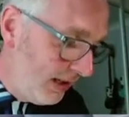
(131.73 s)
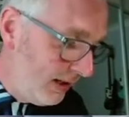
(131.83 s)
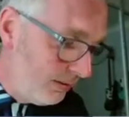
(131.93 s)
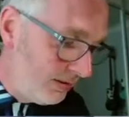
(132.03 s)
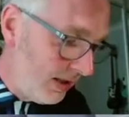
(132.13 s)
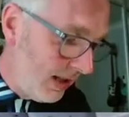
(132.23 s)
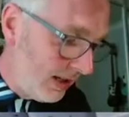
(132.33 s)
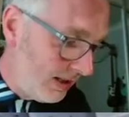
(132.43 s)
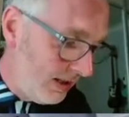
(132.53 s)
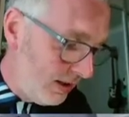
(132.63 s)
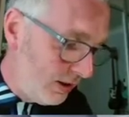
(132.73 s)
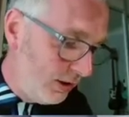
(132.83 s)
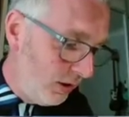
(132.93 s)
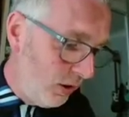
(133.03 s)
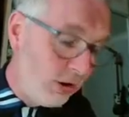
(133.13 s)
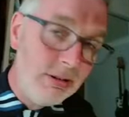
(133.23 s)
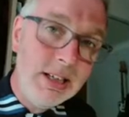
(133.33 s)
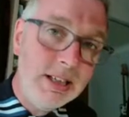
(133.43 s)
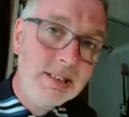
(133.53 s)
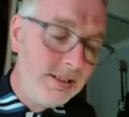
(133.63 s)
It was like
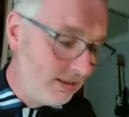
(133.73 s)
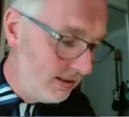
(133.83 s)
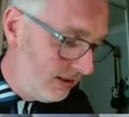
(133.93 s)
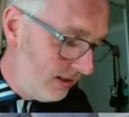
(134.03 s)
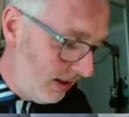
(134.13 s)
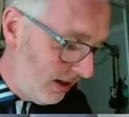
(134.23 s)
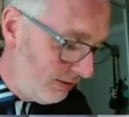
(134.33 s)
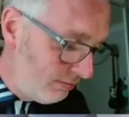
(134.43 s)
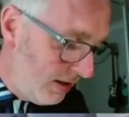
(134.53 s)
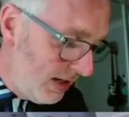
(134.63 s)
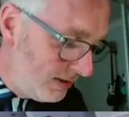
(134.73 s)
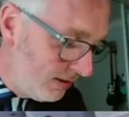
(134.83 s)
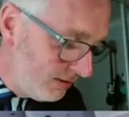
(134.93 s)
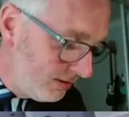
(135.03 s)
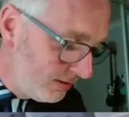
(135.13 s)
glorious, outrageous